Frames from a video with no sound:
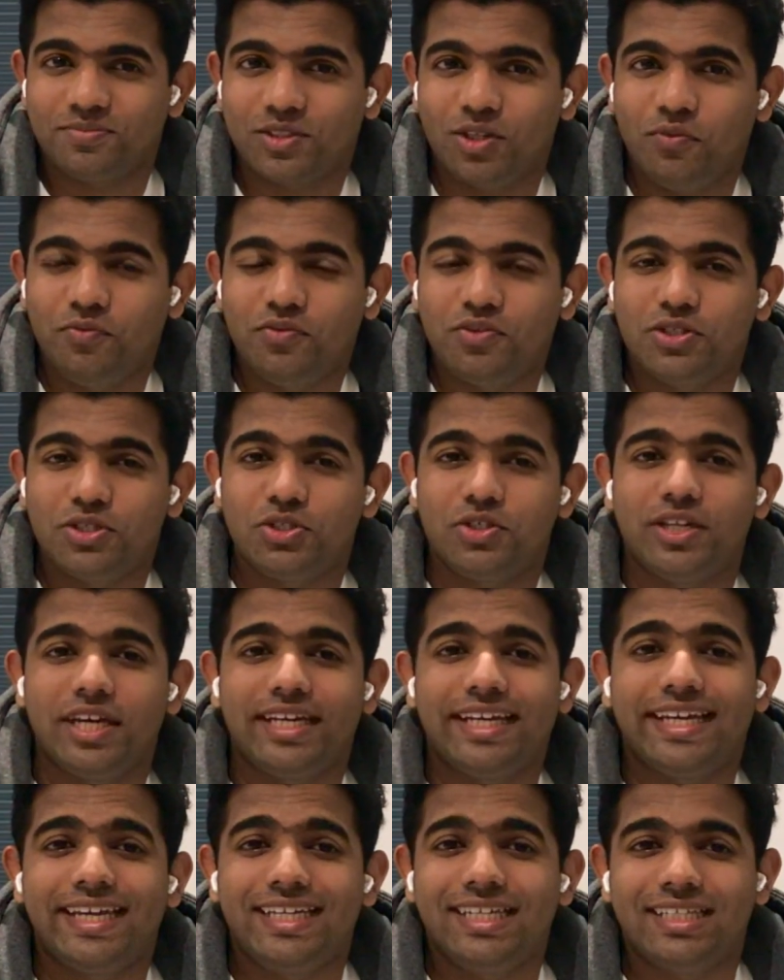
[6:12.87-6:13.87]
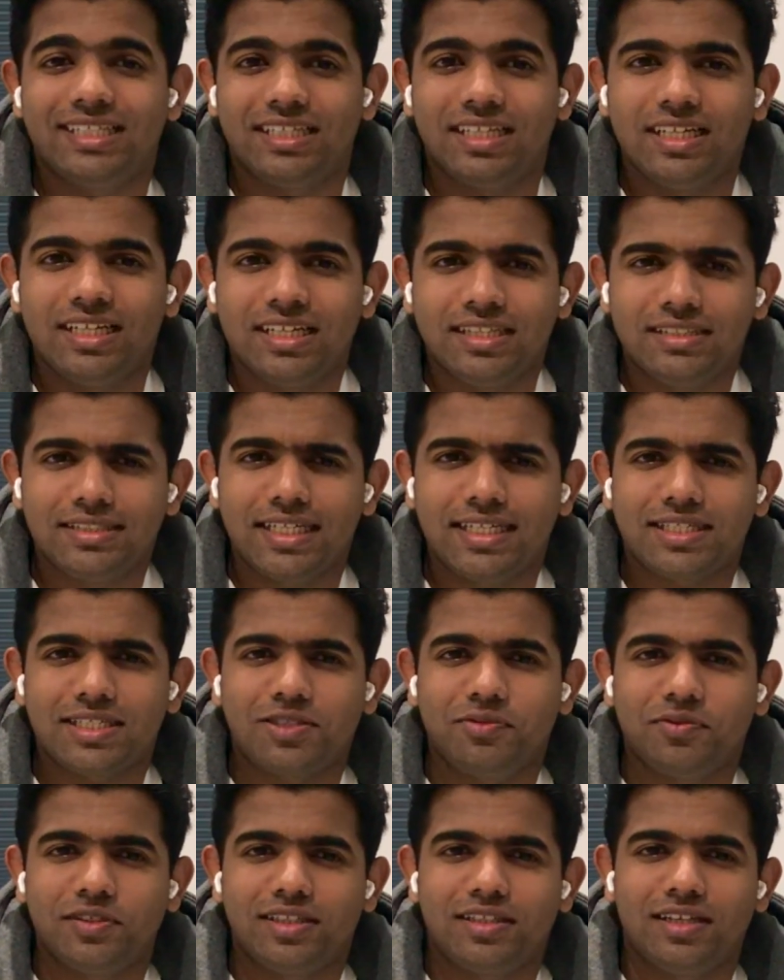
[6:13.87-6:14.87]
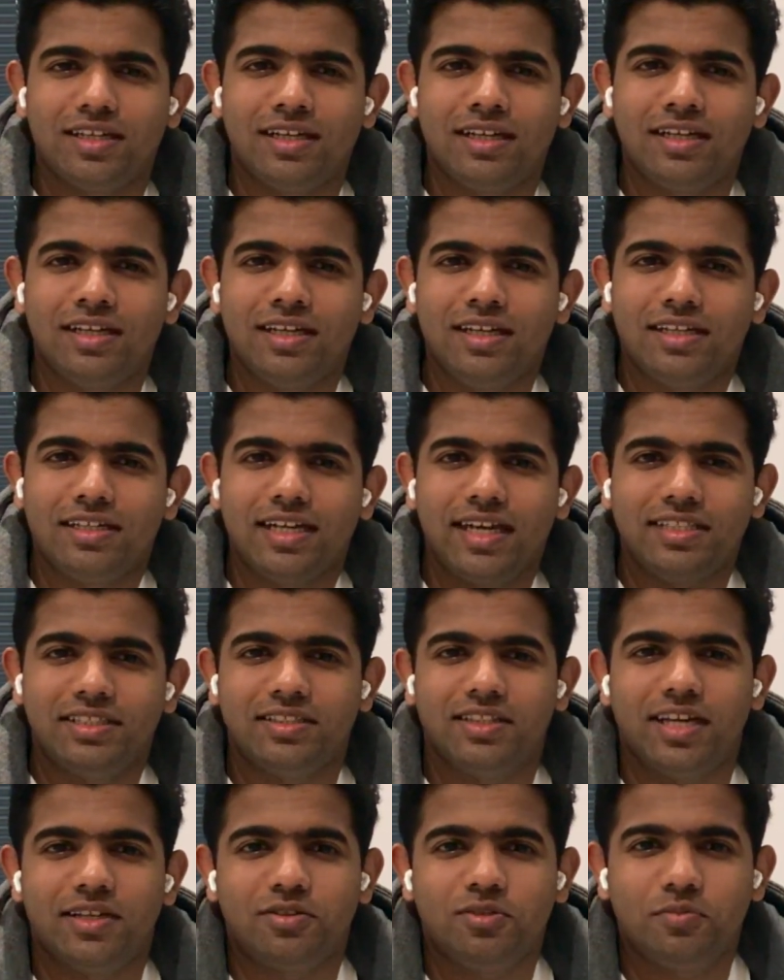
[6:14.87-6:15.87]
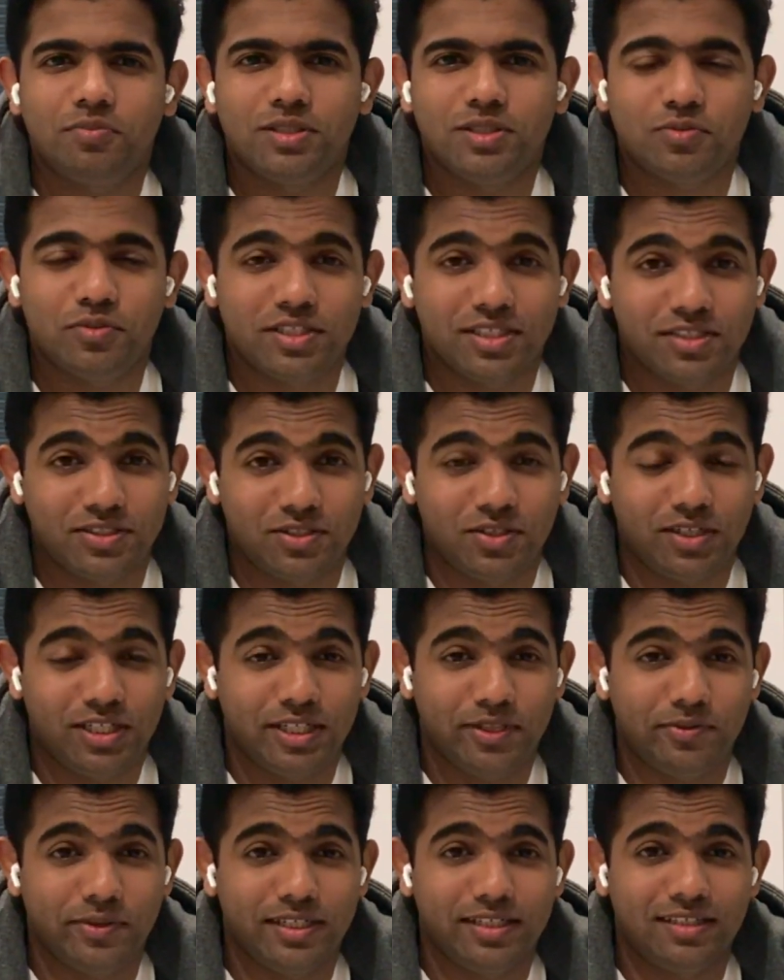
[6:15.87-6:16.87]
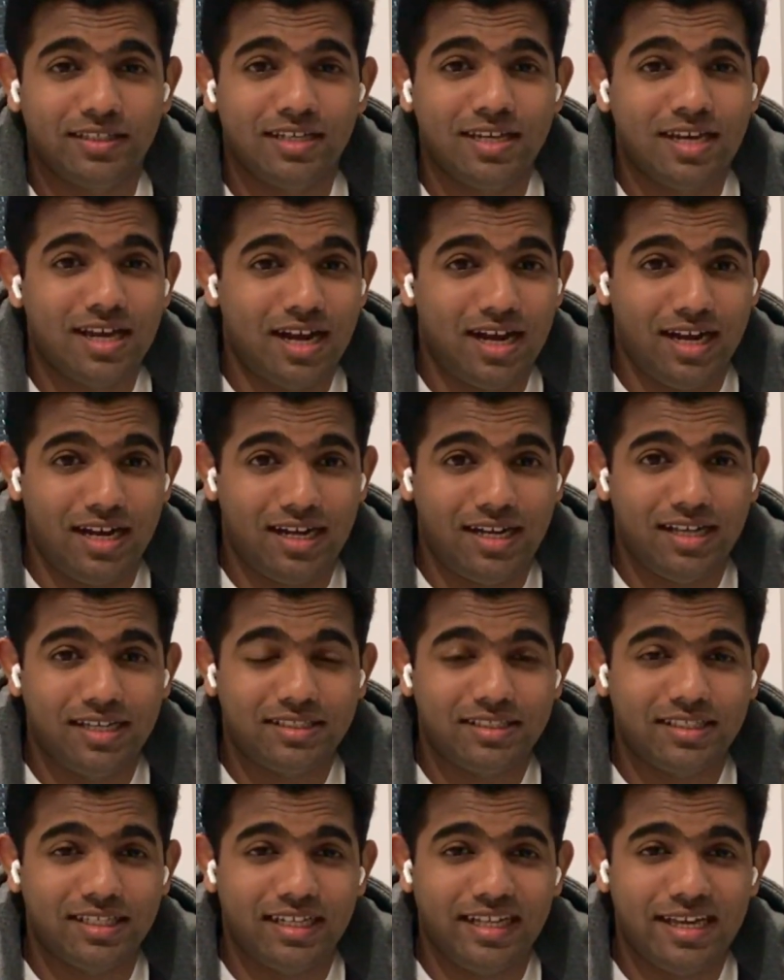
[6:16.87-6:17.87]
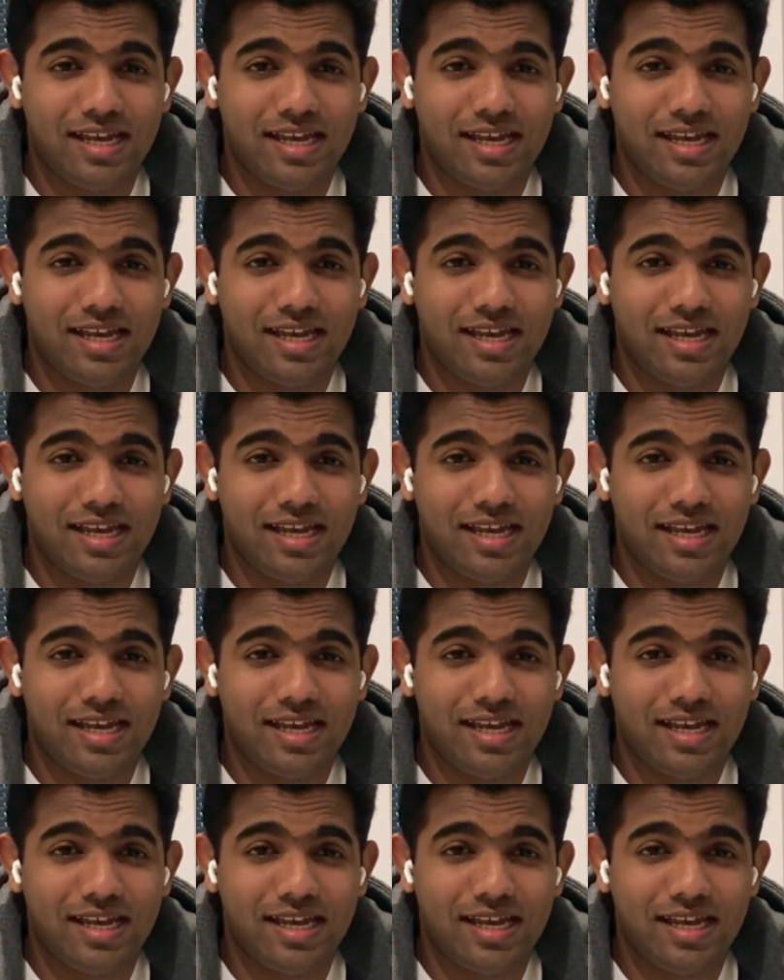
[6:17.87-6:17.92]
Of course, you can get it just with the 99 rupees, which is not even as